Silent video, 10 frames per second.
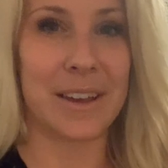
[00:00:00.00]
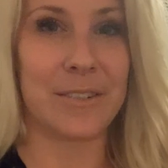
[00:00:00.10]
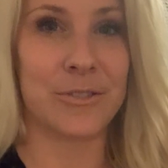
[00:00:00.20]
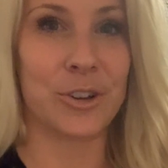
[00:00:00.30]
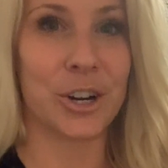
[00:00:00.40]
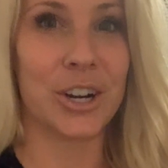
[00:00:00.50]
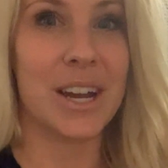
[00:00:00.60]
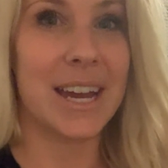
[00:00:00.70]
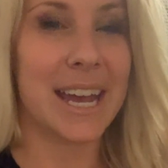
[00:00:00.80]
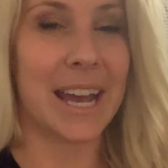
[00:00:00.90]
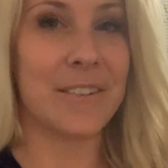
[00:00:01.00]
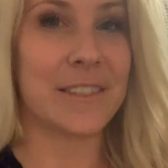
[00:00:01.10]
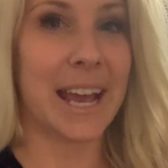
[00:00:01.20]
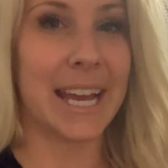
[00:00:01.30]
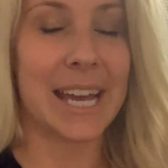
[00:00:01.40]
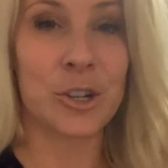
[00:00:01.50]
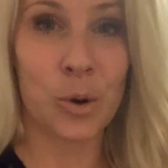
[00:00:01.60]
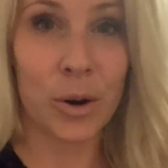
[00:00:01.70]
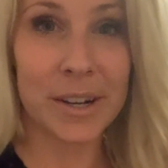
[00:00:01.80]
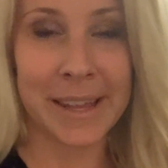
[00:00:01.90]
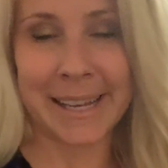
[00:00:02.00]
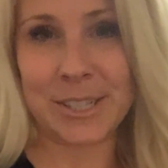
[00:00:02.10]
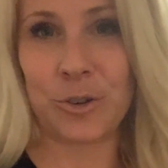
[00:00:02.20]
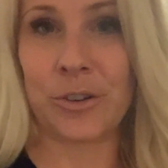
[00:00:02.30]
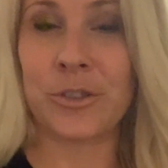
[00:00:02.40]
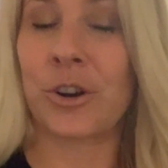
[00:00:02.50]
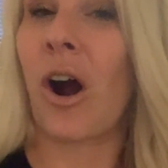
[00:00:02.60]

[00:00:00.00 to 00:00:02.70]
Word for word: If they're if they ignore this or if they're